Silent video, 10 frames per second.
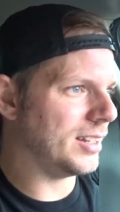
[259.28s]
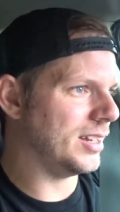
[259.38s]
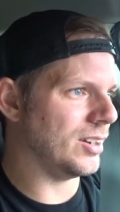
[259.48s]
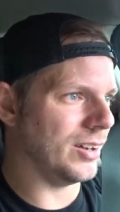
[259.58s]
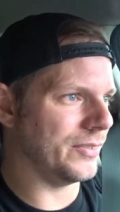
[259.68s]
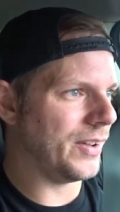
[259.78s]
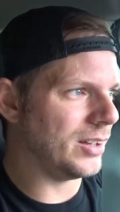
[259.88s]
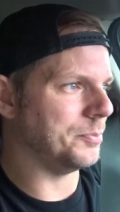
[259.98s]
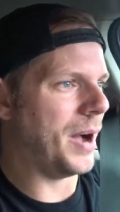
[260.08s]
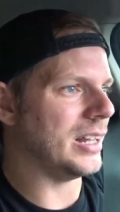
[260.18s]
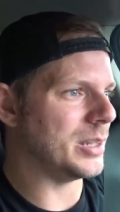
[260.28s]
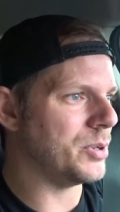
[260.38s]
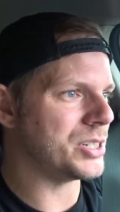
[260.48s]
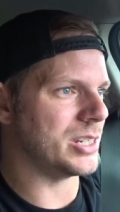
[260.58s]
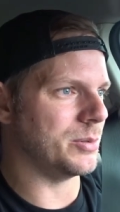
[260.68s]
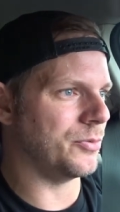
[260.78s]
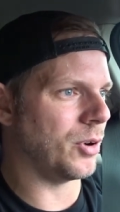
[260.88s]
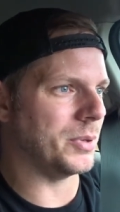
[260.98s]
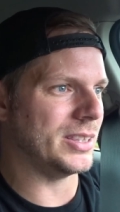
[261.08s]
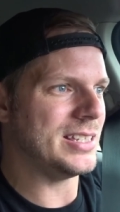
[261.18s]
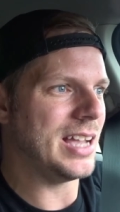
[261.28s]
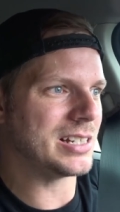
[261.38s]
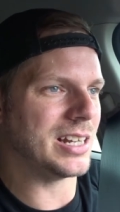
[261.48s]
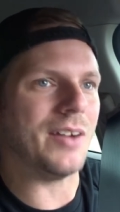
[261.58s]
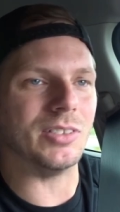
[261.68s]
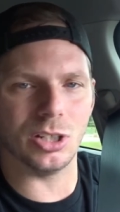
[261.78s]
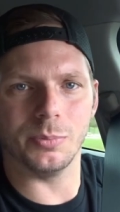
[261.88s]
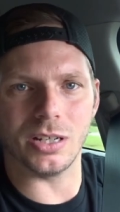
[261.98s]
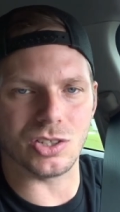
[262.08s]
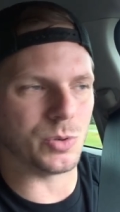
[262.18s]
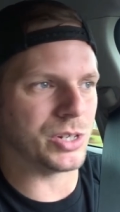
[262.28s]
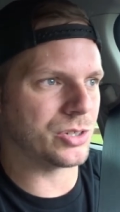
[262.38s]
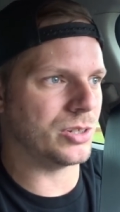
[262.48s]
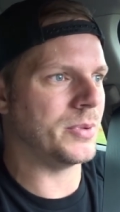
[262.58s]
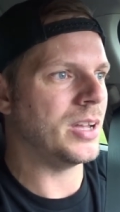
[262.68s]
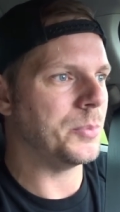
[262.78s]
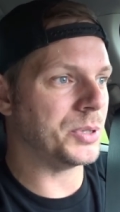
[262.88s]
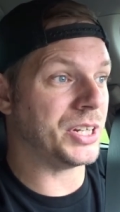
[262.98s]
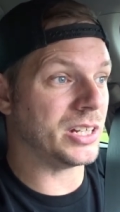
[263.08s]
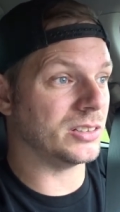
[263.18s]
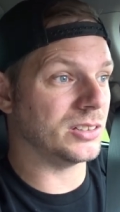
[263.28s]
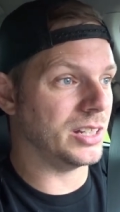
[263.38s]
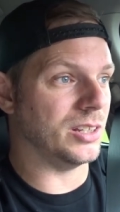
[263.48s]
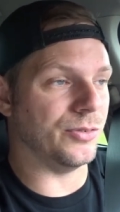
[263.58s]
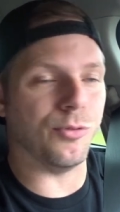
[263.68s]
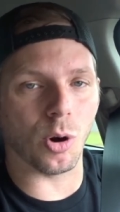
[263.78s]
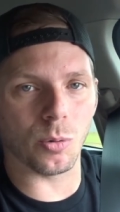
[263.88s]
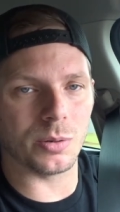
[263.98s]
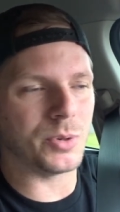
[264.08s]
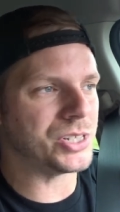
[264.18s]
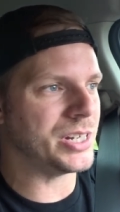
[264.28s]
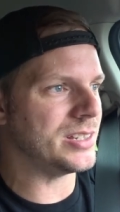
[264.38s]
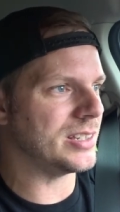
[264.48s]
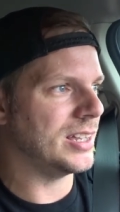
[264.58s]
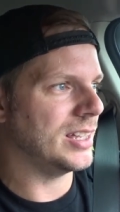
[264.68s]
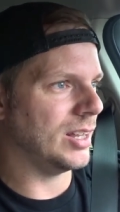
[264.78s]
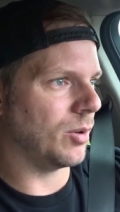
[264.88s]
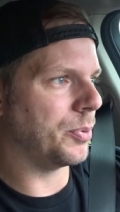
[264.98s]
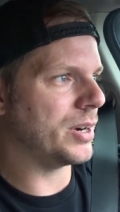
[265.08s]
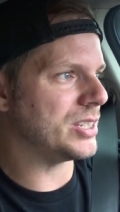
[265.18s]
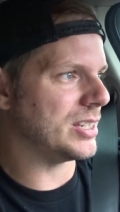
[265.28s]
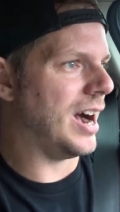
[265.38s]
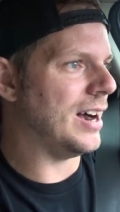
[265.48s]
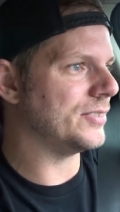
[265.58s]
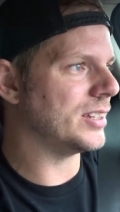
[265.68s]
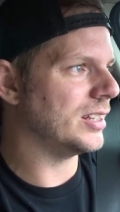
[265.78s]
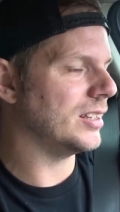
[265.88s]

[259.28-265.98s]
You know, I've felt poly bushings before, but these actually have a little bit of squish to them, particularly the forward bushings. They're pretty soft.